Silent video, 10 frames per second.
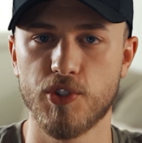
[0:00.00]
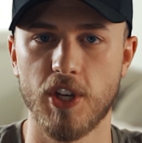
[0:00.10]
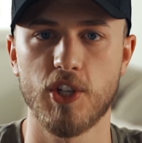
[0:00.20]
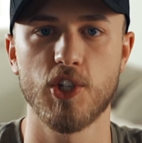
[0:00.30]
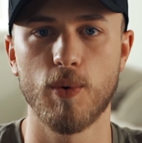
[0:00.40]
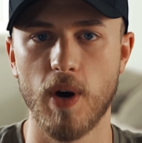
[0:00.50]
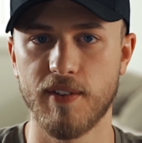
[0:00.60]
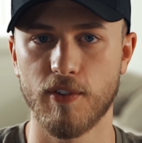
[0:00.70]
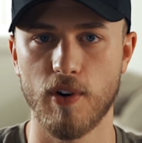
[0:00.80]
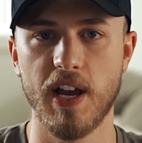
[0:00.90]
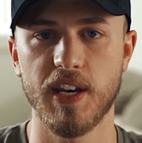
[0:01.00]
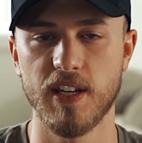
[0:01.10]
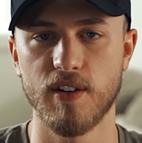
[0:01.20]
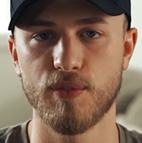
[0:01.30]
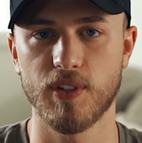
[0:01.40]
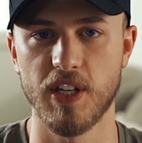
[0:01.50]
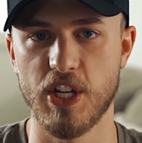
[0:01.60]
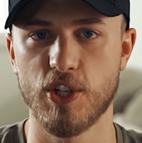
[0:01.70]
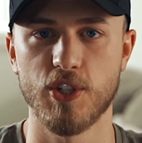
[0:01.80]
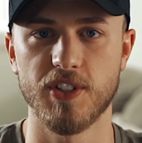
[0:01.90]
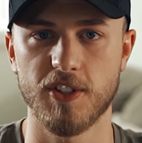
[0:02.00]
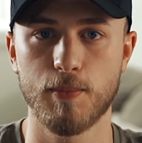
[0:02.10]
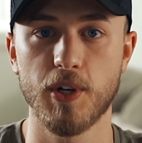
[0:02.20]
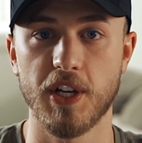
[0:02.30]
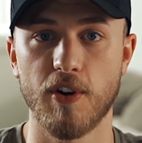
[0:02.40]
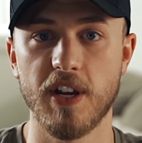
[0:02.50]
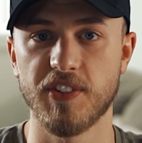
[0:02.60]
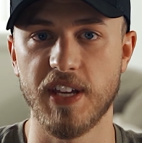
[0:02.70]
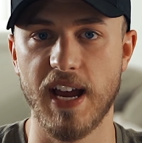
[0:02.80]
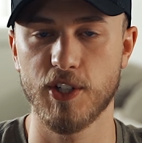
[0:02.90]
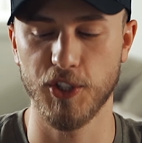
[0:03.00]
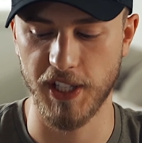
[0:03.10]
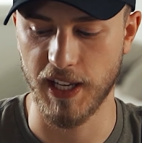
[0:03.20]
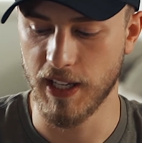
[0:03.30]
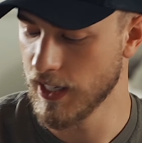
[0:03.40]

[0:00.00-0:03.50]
such a wide variety of conditions. It's pretty crazy, actually.